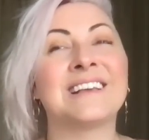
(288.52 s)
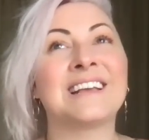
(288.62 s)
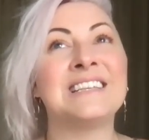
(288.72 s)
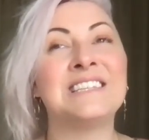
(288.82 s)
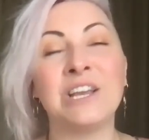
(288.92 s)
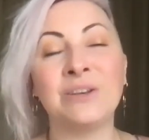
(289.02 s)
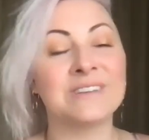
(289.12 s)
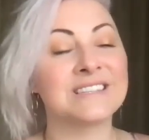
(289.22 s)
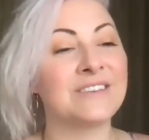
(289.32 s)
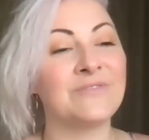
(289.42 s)

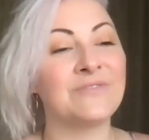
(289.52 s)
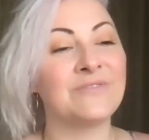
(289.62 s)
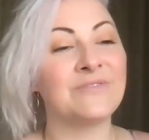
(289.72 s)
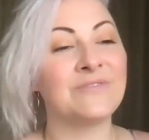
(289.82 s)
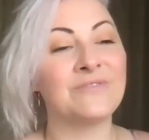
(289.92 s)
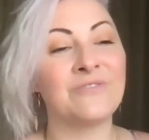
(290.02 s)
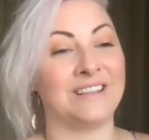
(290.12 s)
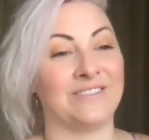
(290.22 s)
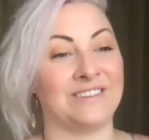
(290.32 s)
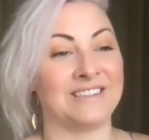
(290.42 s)
continuously fall in love with
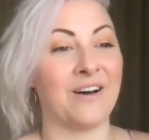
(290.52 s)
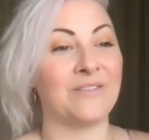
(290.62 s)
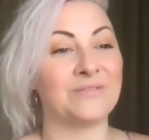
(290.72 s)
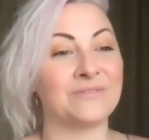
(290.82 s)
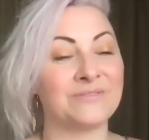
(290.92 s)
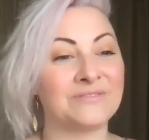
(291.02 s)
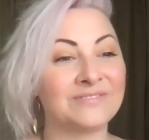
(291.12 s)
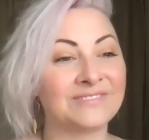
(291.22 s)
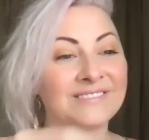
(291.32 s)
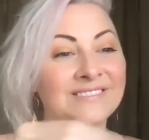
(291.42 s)
yourself?
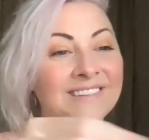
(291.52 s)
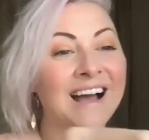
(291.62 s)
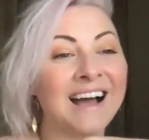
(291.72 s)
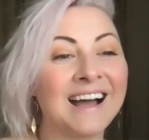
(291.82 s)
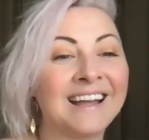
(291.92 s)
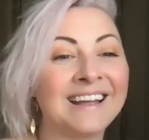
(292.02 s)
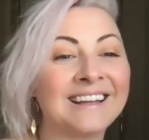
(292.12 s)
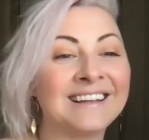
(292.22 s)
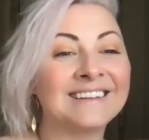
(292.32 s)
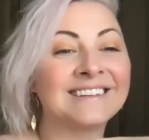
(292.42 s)
Hi,
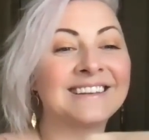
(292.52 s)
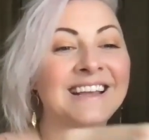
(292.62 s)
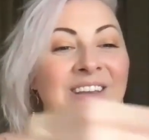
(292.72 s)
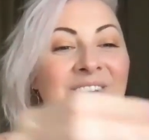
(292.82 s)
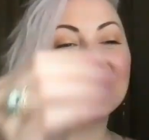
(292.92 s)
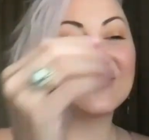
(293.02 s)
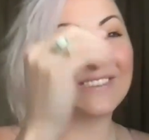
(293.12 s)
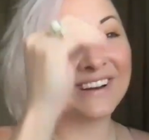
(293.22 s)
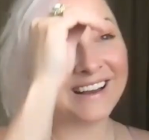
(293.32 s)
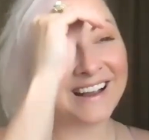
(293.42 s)
thank you for
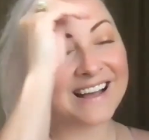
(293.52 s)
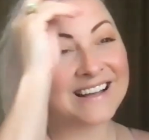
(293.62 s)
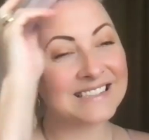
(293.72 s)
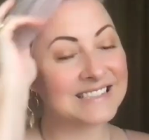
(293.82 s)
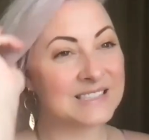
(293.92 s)
joining us.